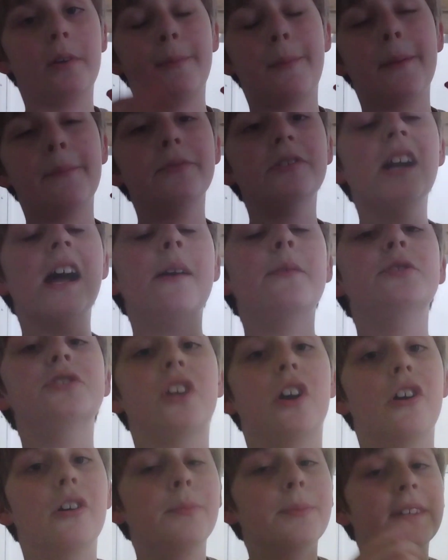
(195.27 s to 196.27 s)
Remember I
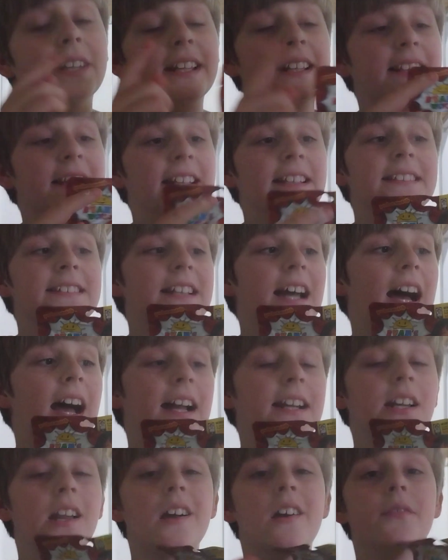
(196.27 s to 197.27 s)
was opening these
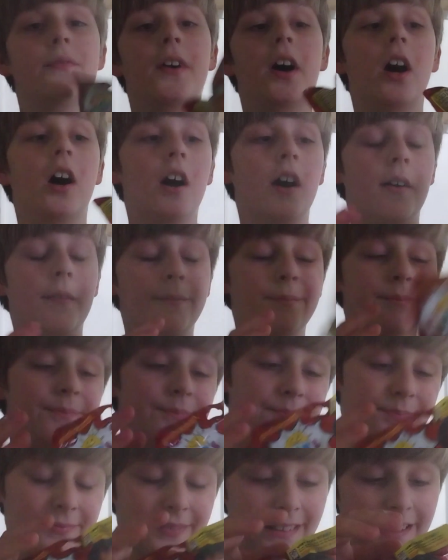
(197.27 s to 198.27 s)
kind of
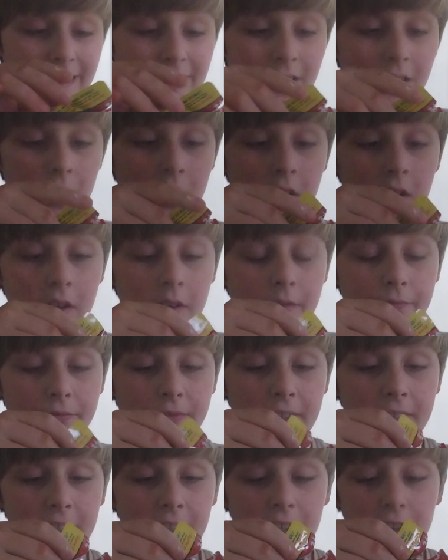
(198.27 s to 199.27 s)
um
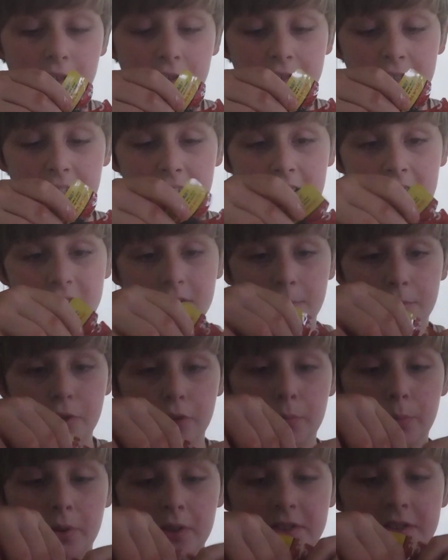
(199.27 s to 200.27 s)
figures and I got some
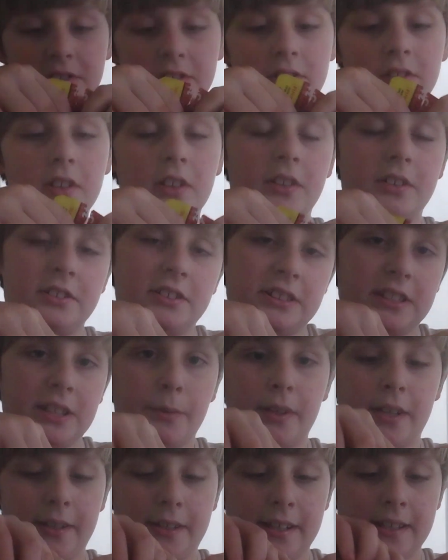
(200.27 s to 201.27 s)
good ones. Oh, let's see
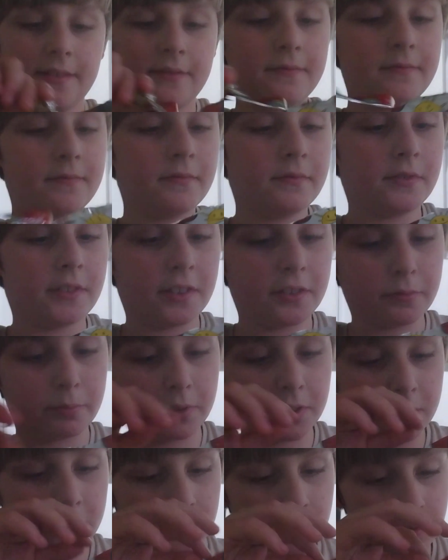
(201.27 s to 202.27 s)
what I get. This
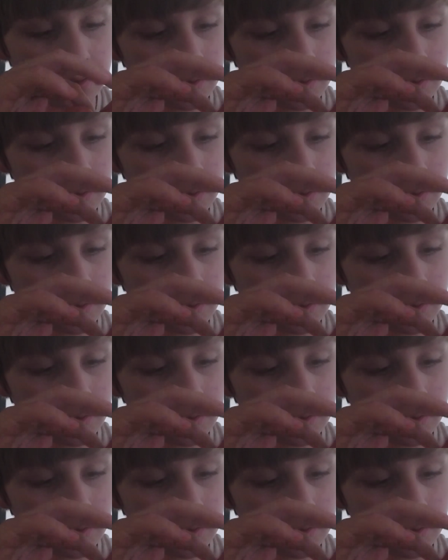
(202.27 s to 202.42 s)
one.